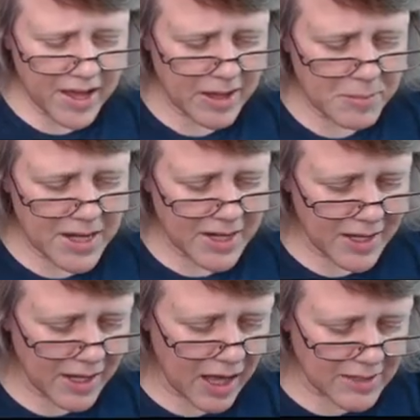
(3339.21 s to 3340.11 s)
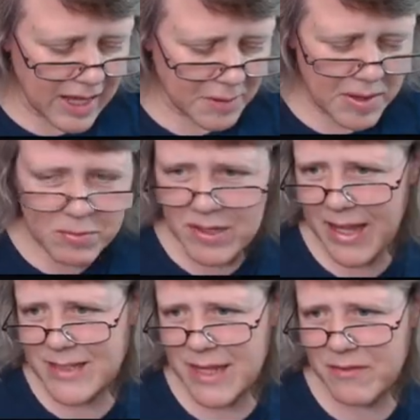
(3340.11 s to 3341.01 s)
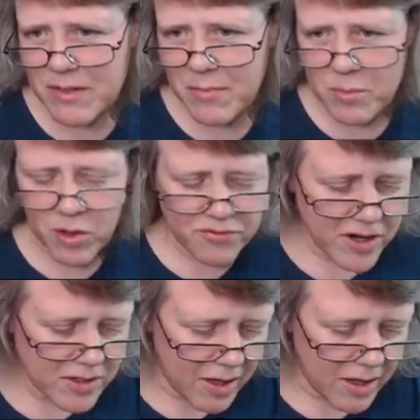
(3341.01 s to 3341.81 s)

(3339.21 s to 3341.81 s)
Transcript: I mean, it, a lot of people, like David, my boyfriend,